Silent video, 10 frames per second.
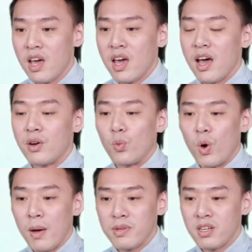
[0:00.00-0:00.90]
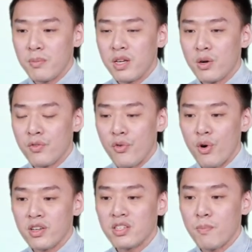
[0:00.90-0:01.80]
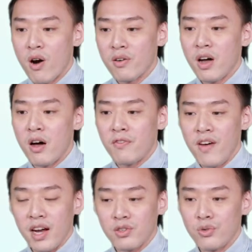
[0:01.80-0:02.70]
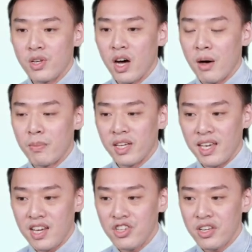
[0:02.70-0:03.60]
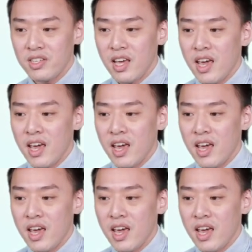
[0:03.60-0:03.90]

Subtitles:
and web terminal for the smart factory applications